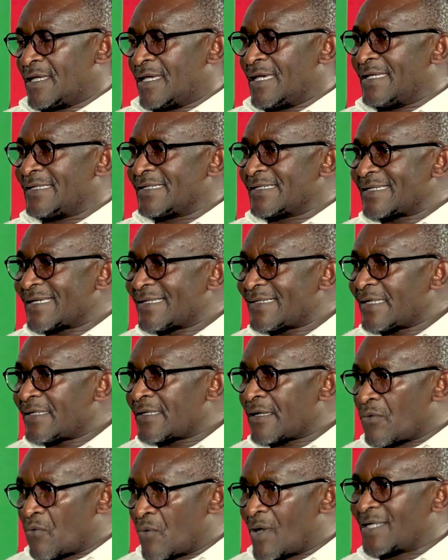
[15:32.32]
and get
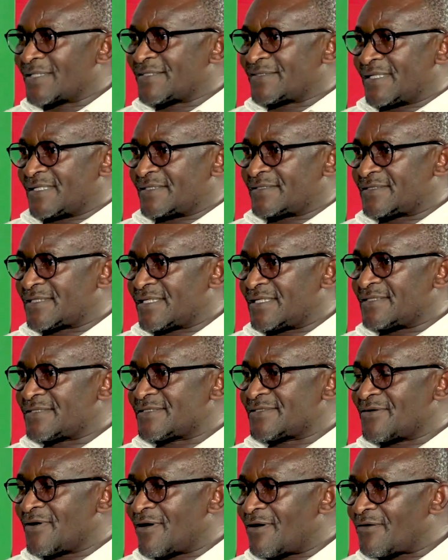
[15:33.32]
an award that
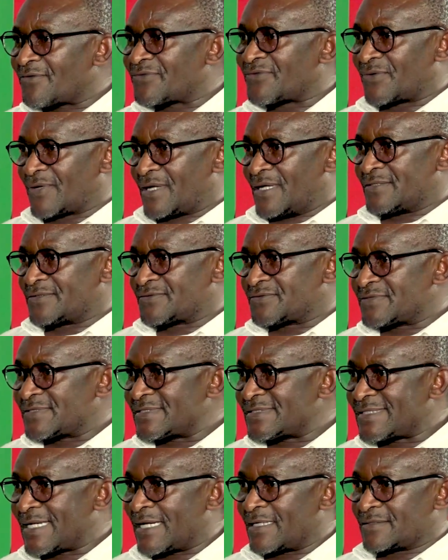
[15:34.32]
says you are authorized to
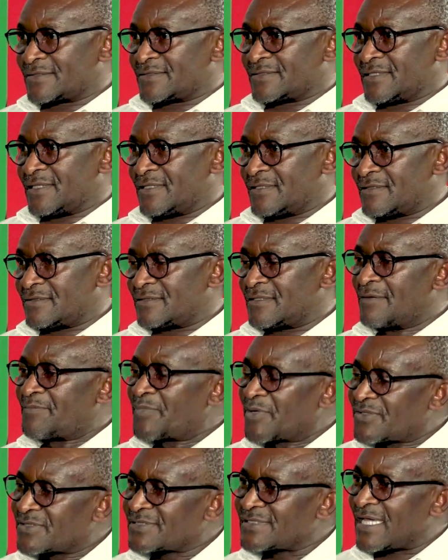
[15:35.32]
deduct, and
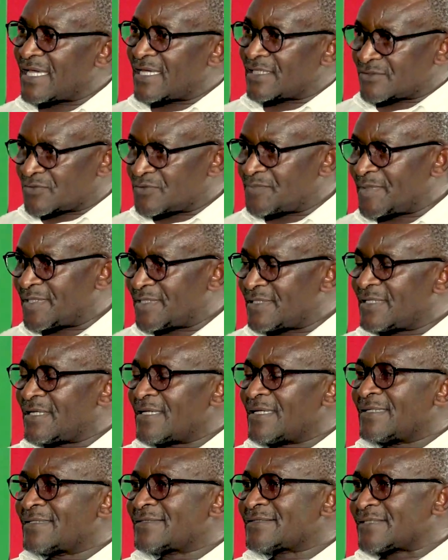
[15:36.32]
because there has to be
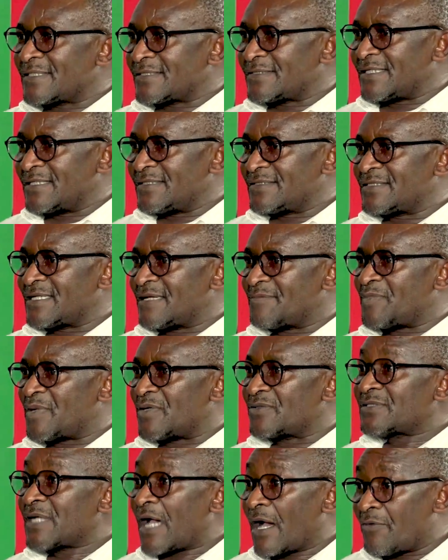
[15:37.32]
certainty
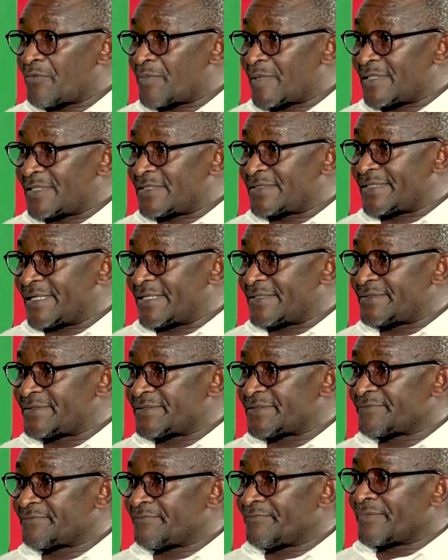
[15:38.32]
about how many
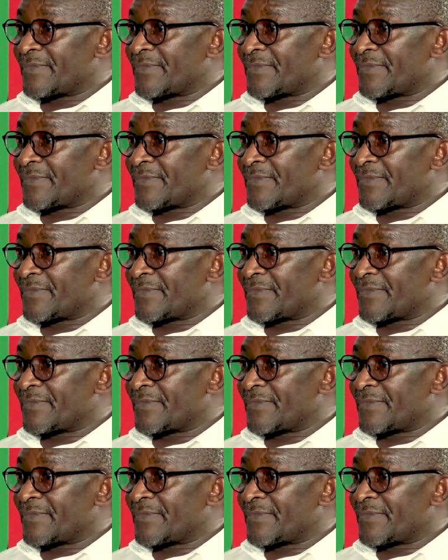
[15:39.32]
days